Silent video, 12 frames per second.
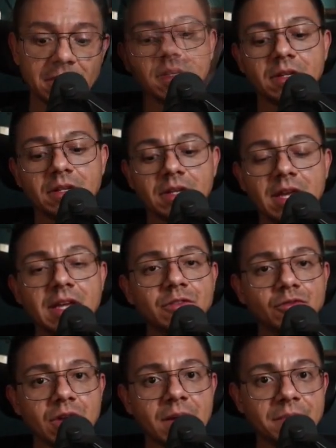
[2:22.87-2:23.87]
and a
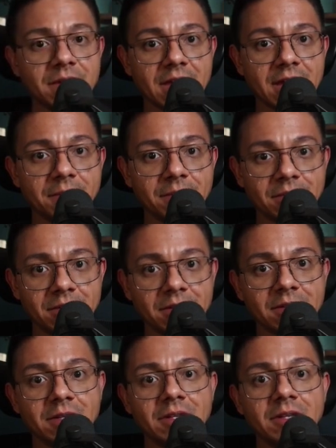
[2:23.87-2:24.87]
Strapi app.
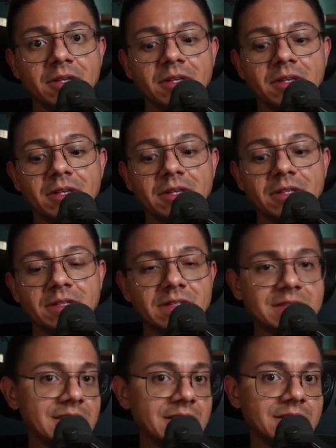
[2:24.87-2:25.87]
It
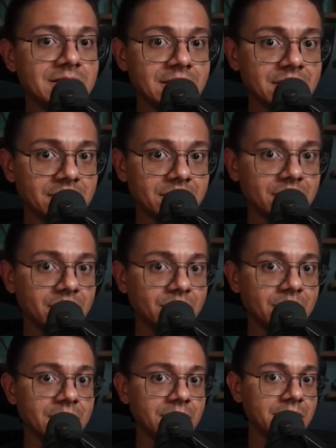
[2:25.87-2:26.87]
seeds it
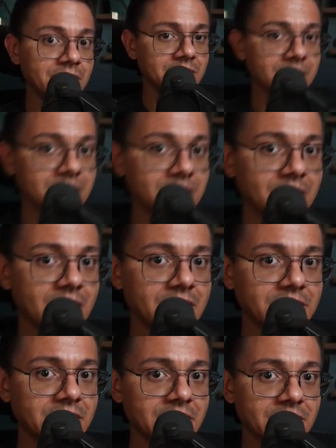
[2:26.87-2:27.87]
with
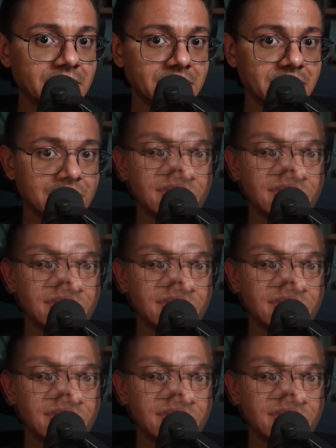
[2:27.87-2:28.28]
content,